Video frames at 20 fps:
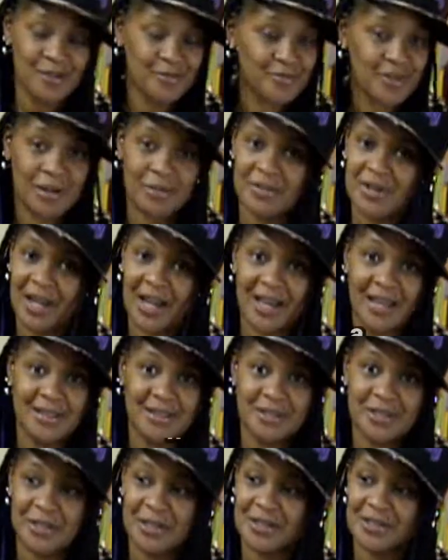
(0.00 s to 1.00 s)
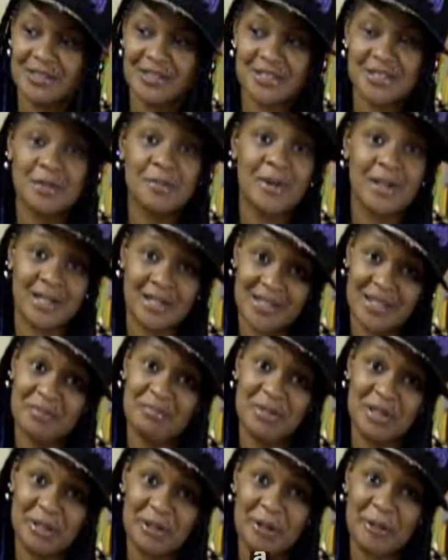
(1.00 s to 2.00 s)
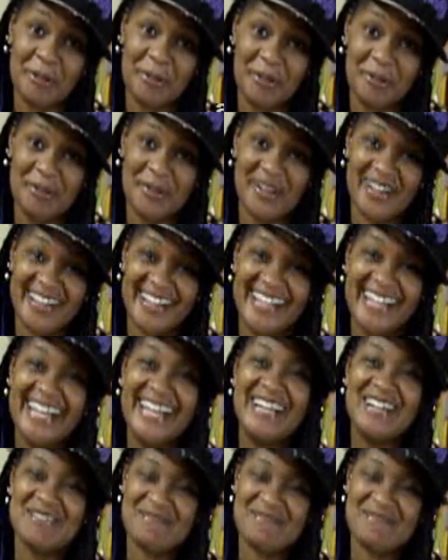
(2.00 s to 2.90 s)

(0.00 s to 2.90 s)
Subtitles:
If I'm not, then somebody let me know, okay?